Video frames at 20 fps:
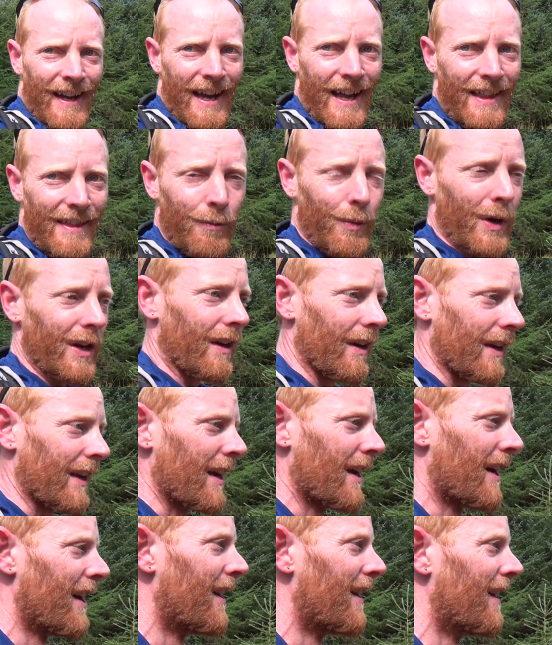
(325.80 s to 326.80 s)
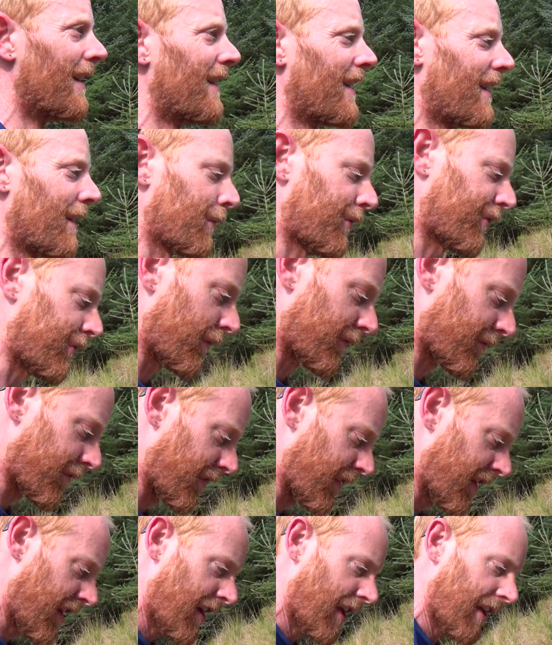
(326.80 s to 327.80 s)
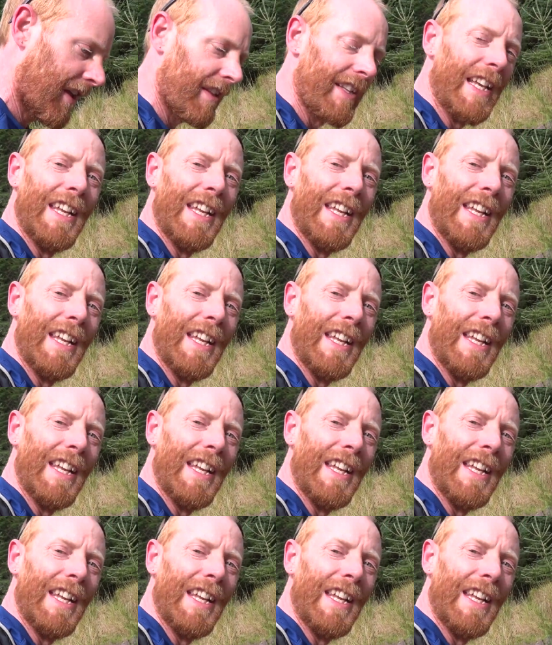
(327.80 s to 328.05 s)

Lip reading: and then when I was sort of